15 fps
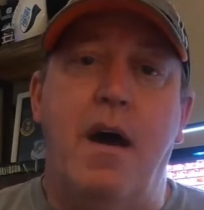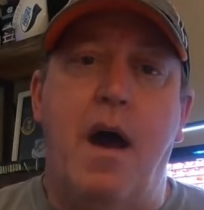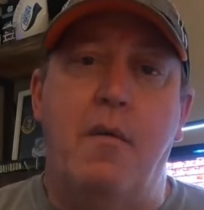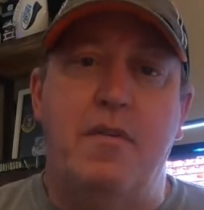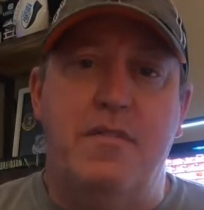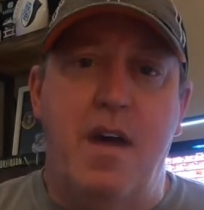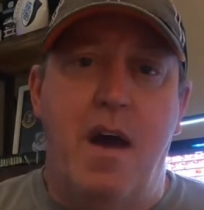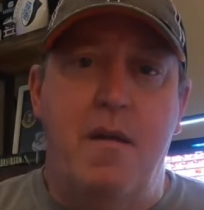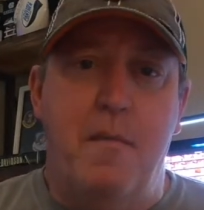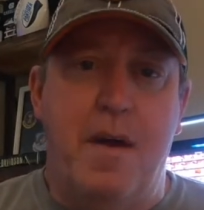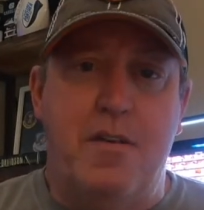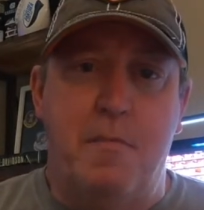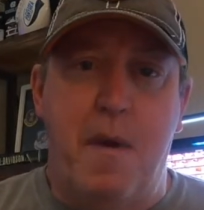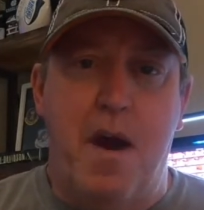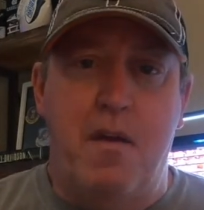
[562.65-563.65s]
I was down in
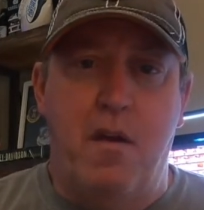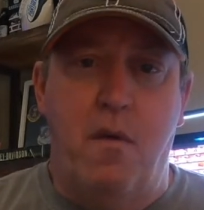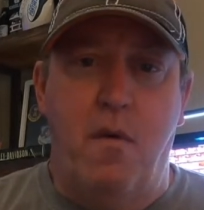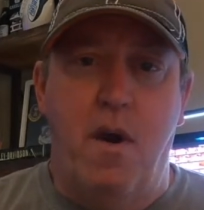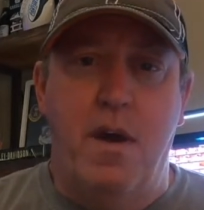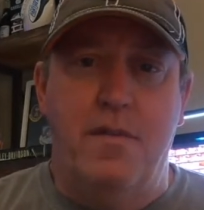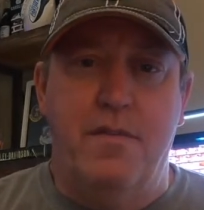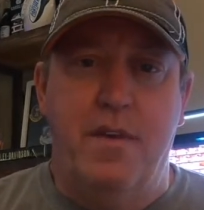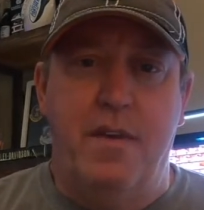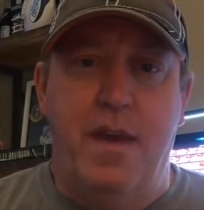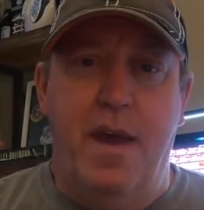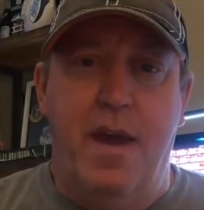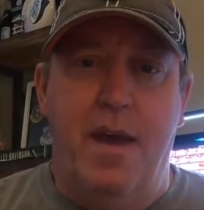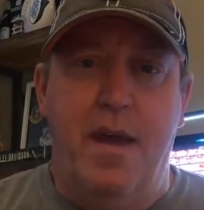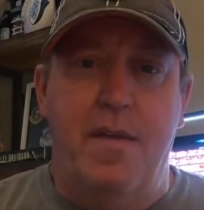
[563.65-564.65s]
my Spyder garage
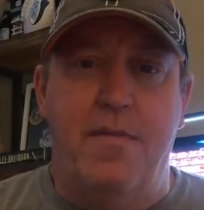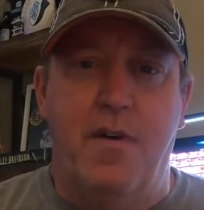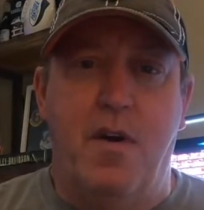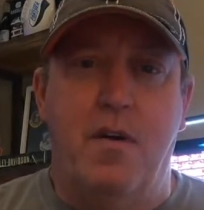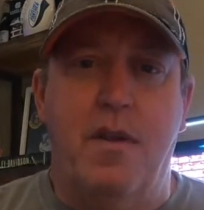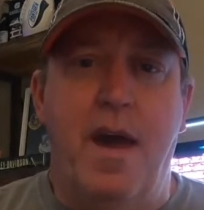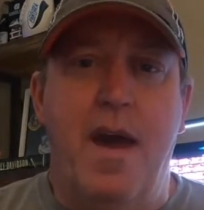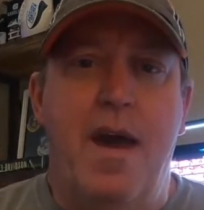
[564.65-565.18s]
today and thought,